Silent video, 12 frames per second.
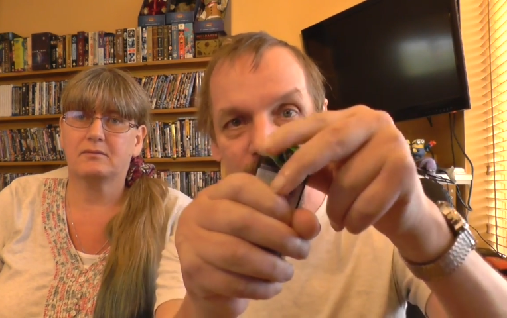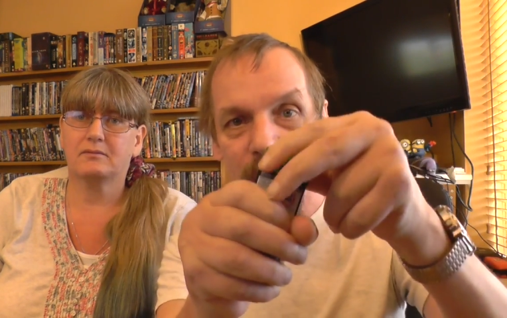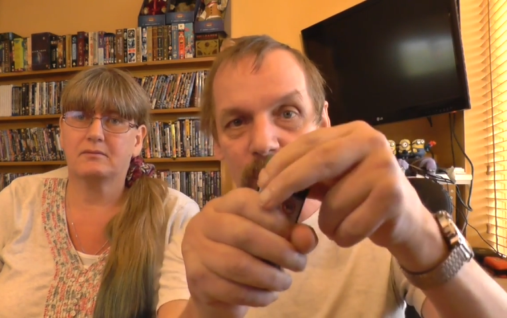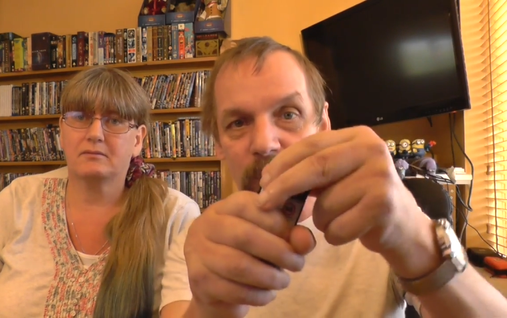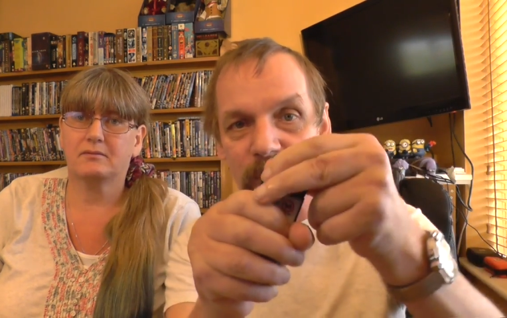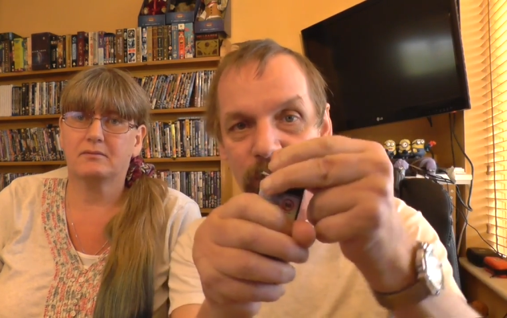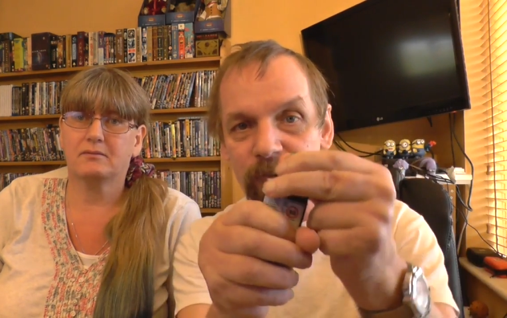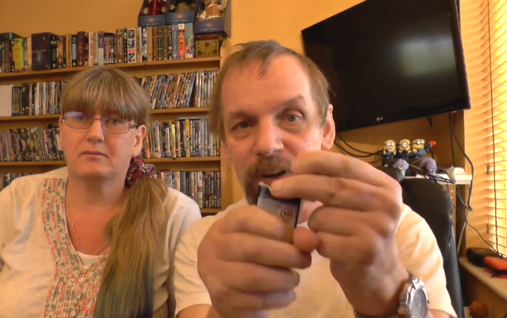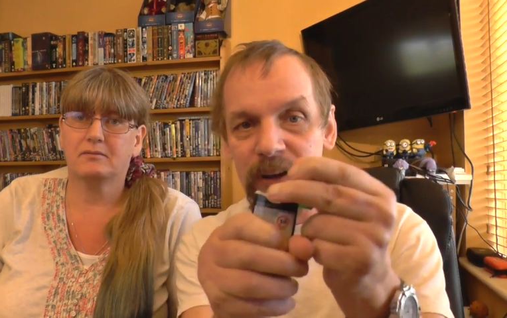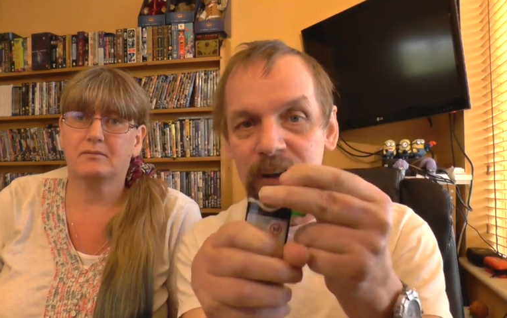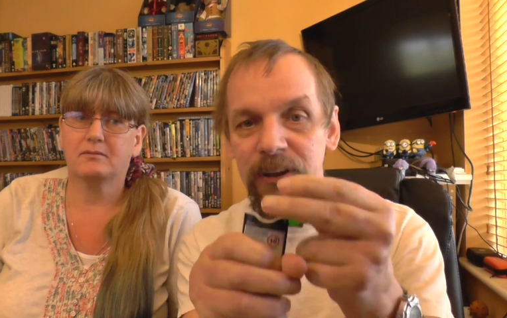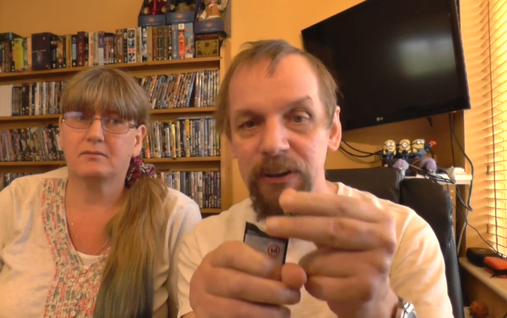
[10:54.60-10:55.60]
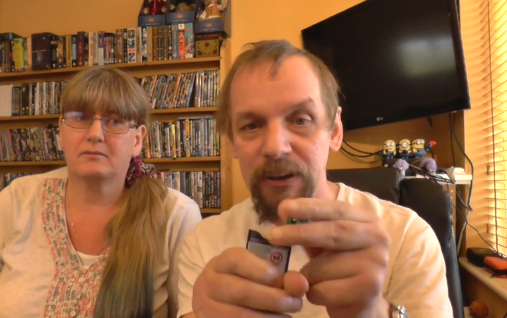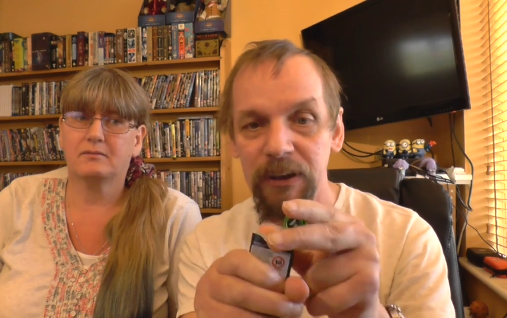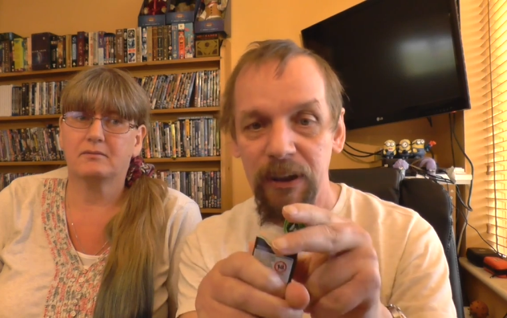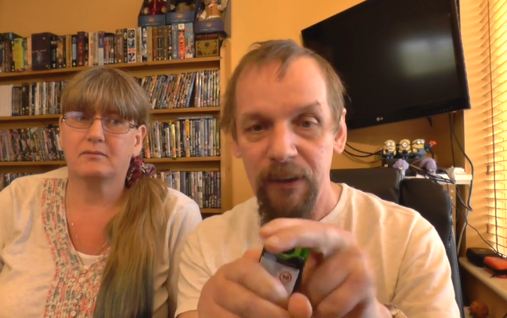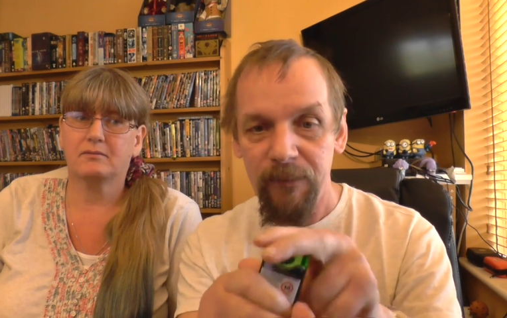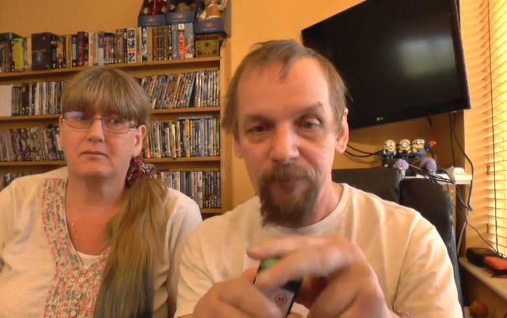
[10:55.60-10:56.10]
Speaker 1: got one that's really easy,
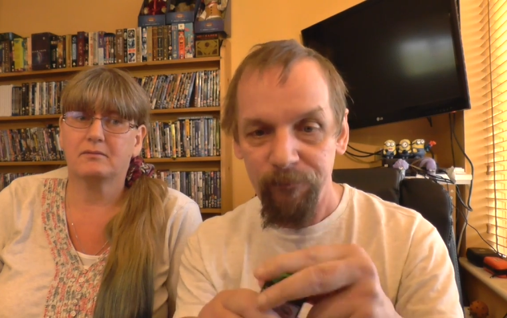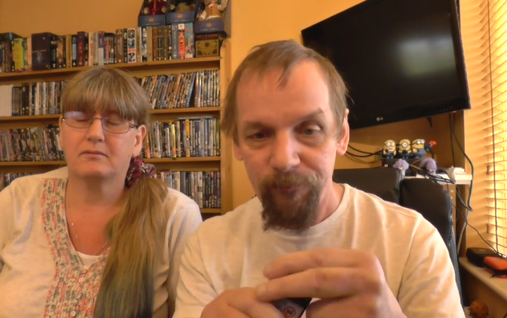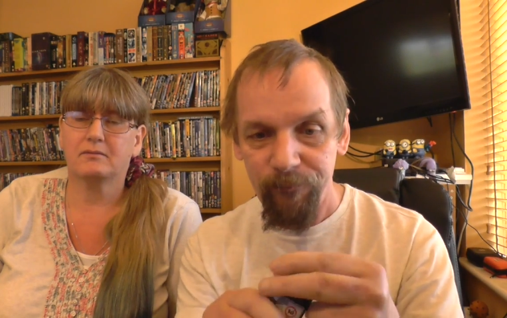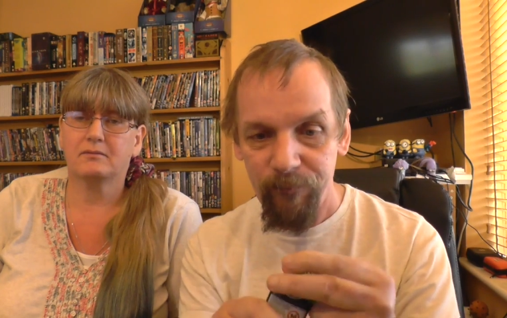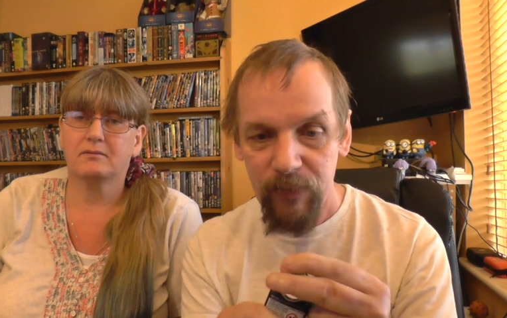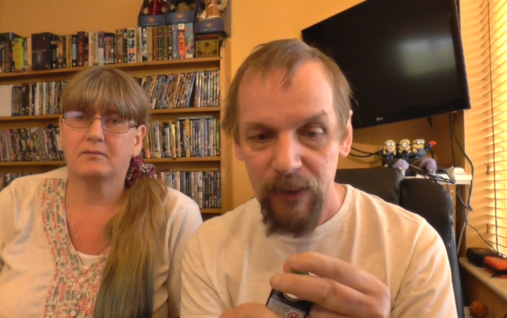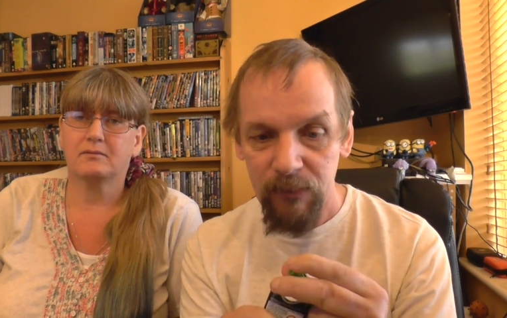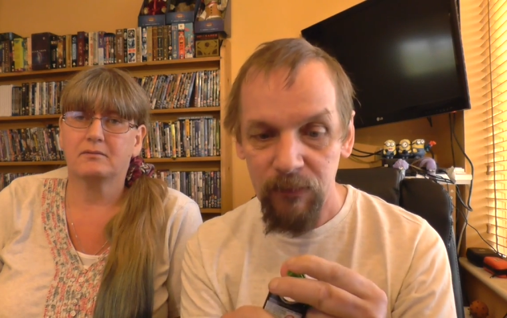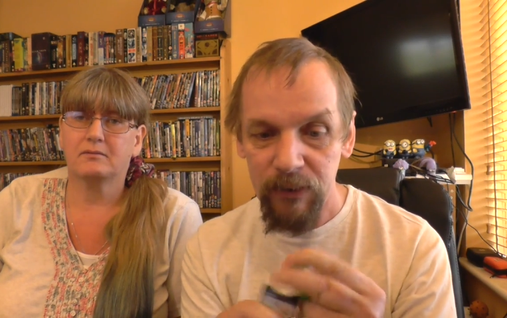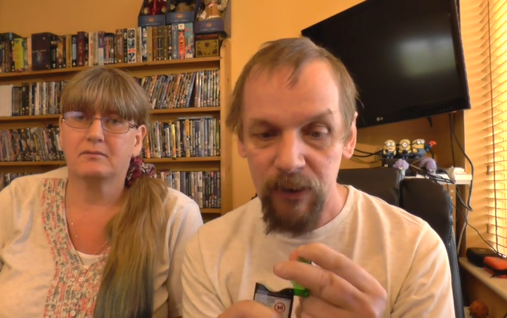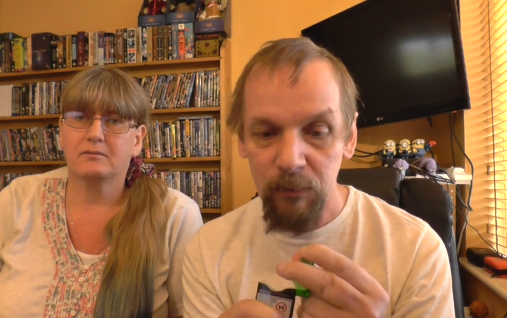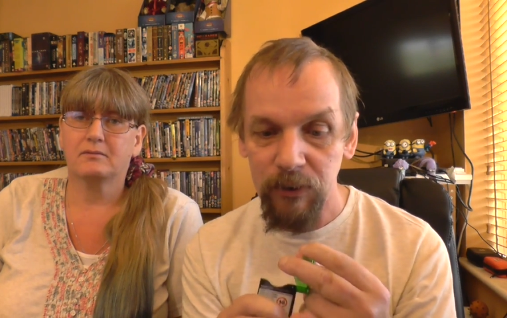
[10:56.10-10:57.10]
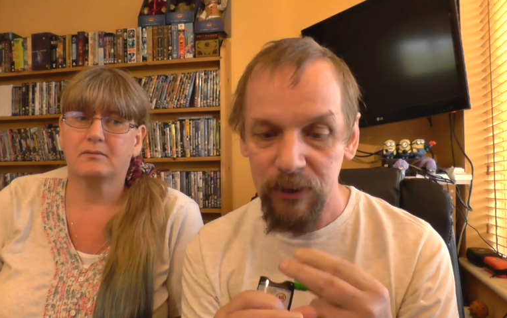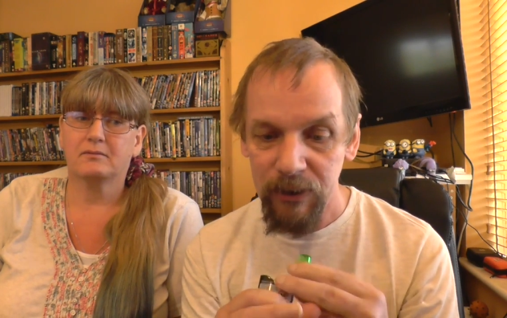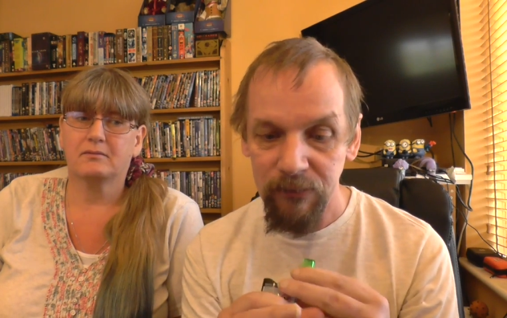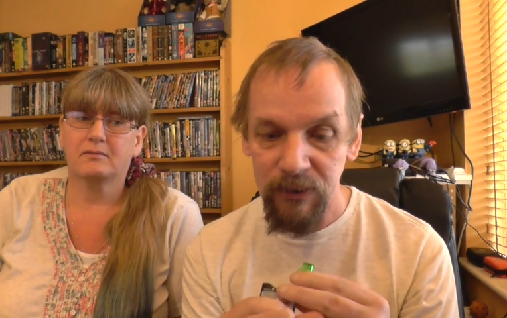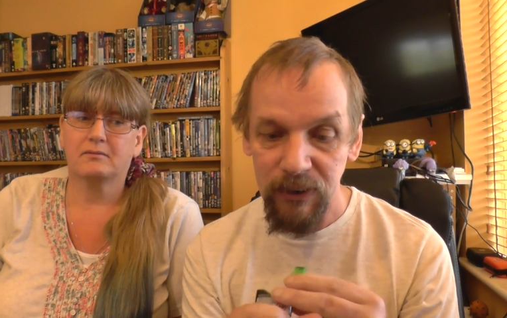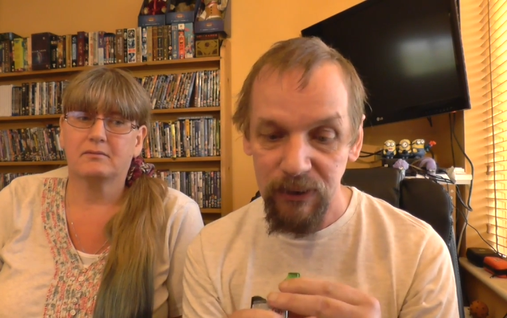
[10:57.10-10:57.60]
I don't know what to say
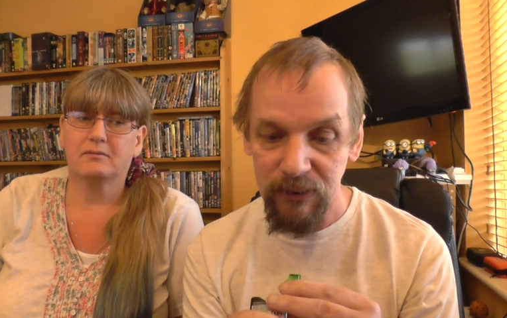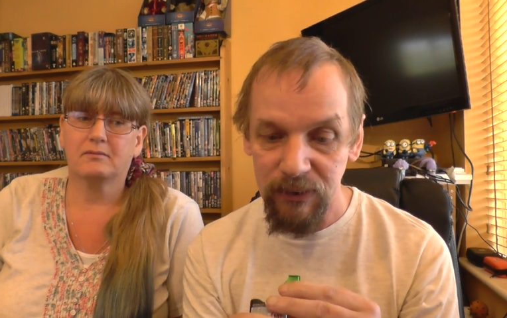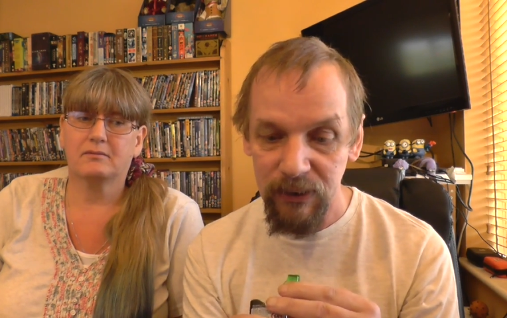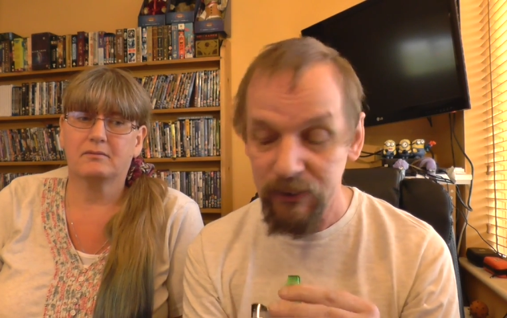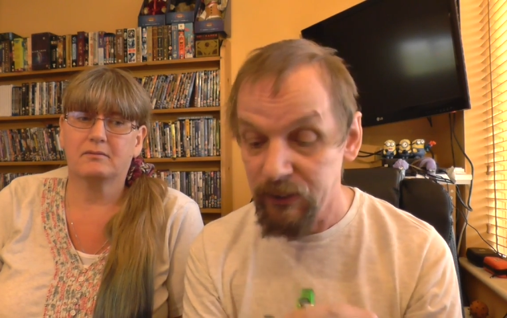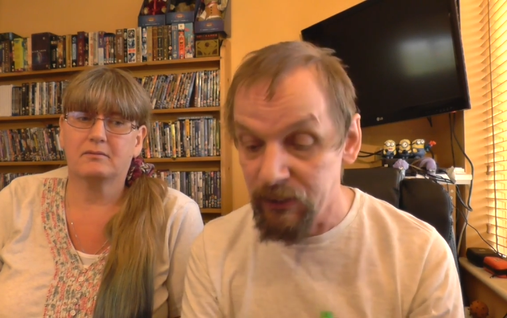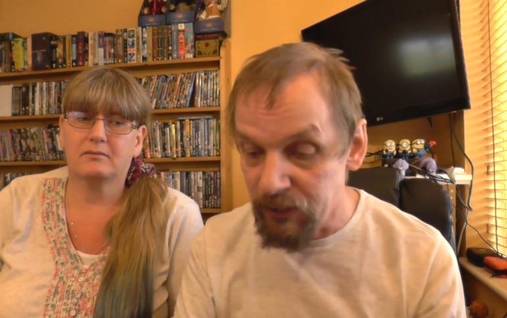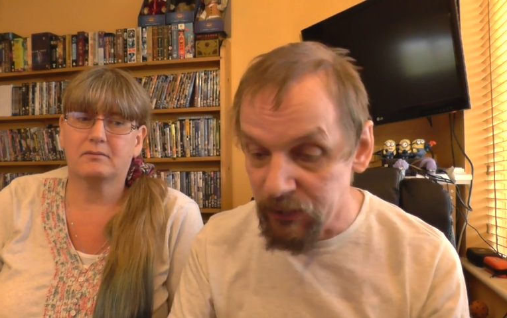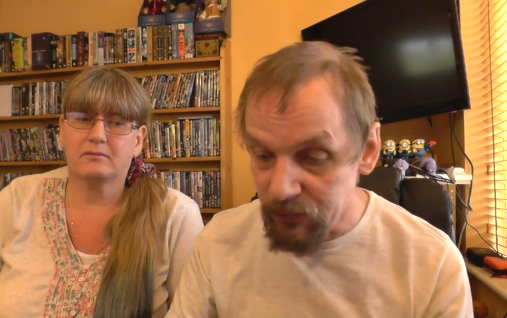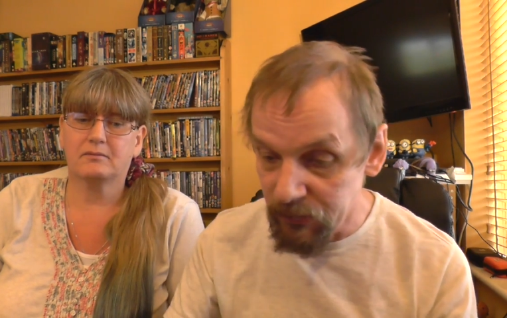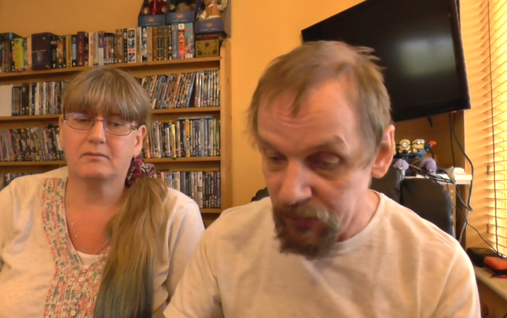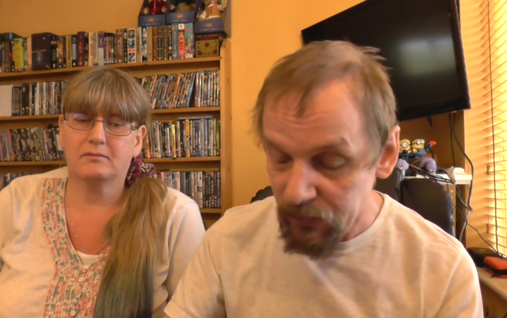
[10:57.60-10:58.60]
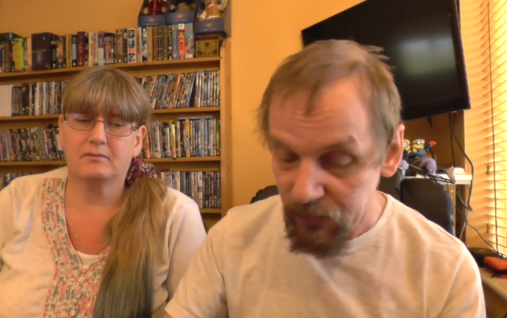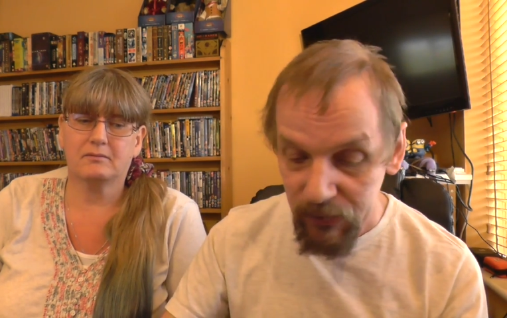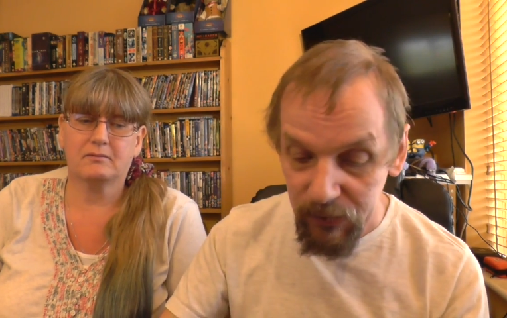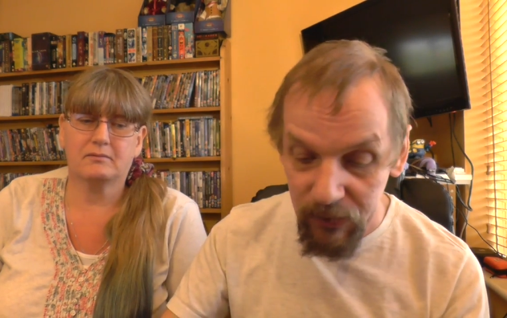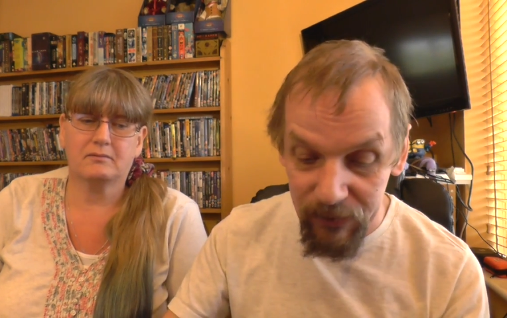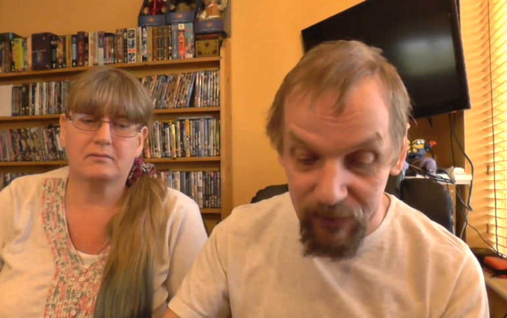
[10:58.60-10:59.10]
really, because that certainly
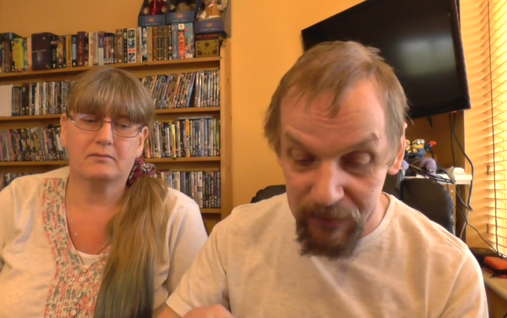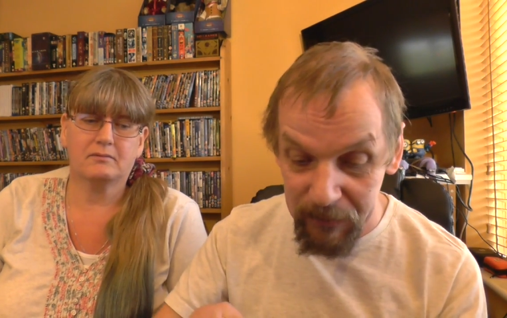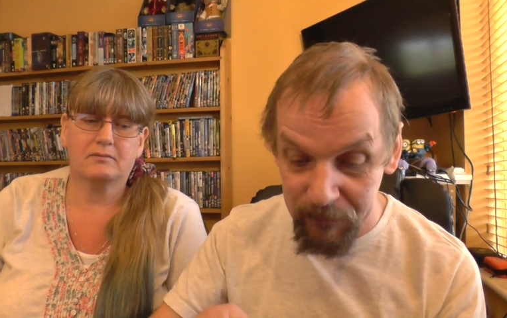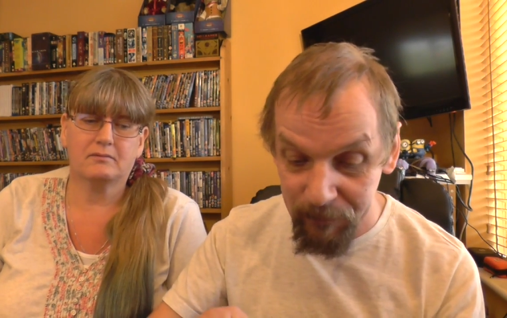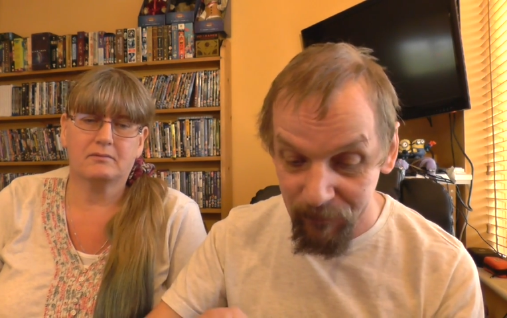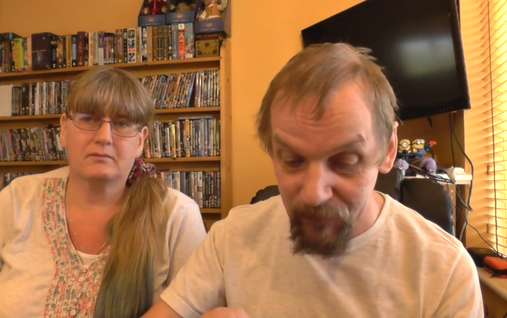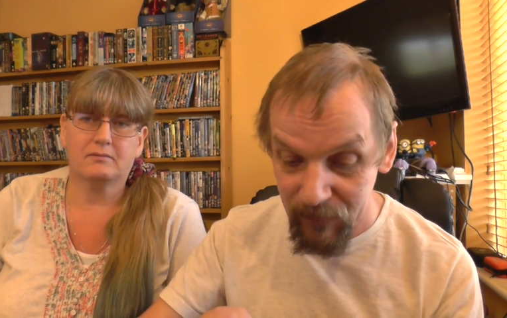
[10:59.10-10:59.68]
isn't.